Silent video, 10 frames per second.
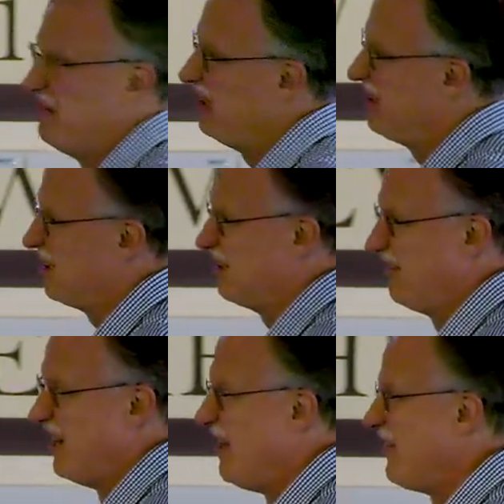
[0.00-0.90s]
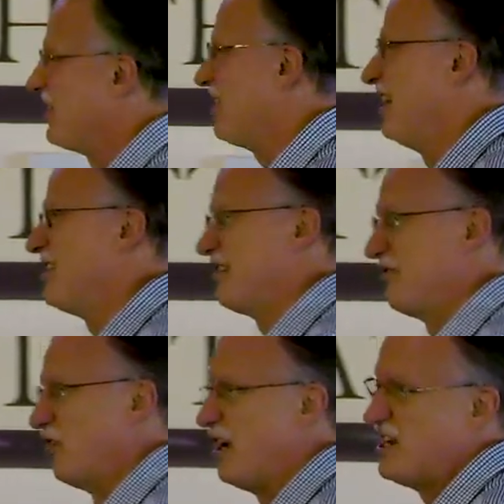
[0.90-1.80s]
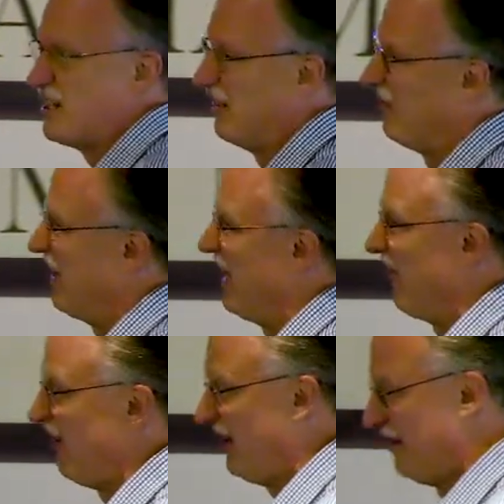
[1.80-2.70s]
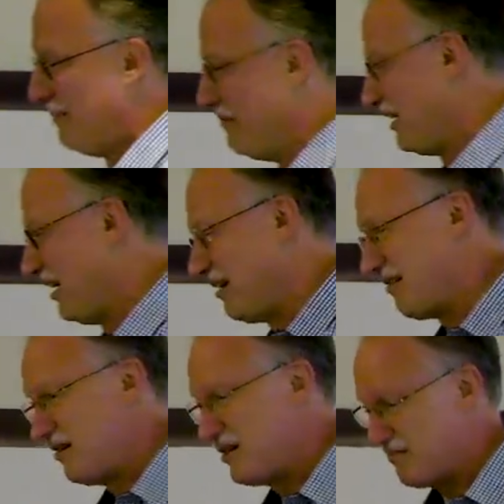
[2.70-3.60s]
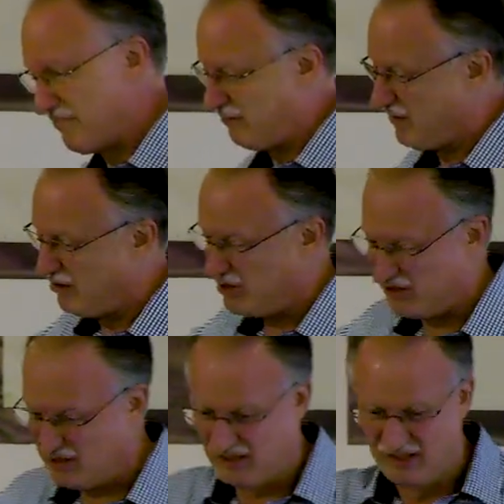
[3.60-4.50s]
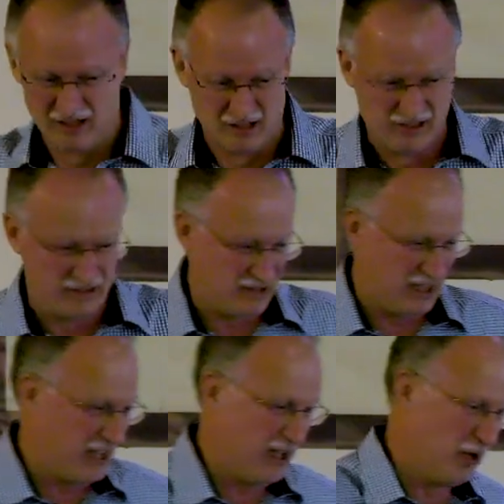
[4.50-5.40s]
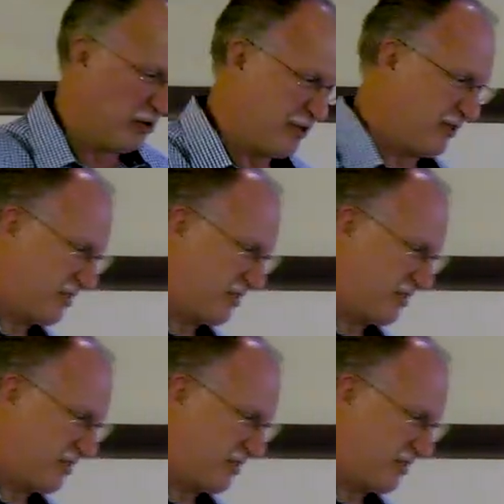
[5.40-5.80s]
and billions of tons of grace and favor and increase and promotion and, and health